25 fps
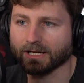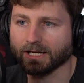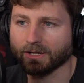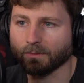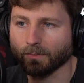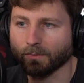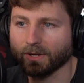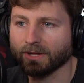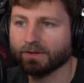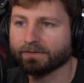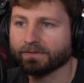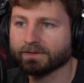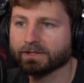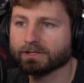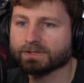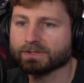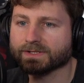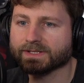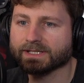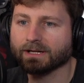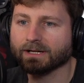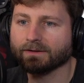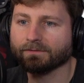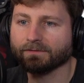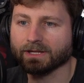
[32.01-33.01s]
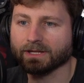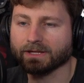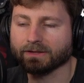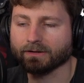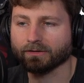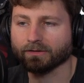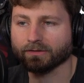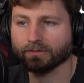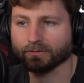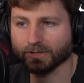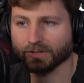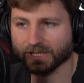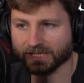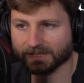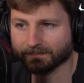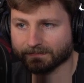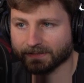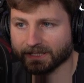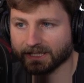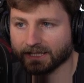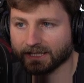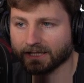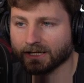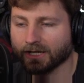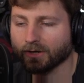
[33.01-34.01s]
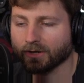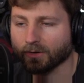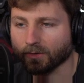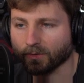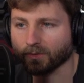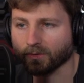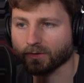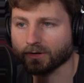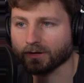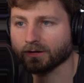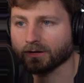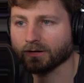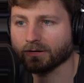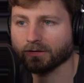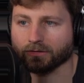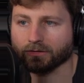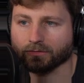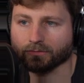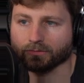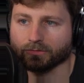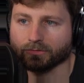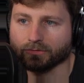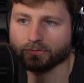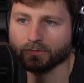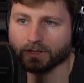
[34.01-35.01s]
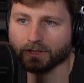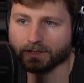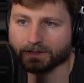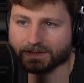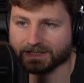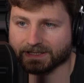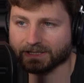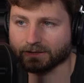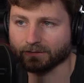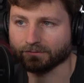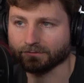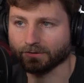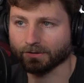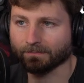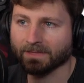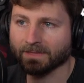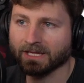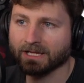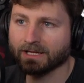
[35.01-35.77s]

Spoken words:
wealth to yourself, either through XP or through silver.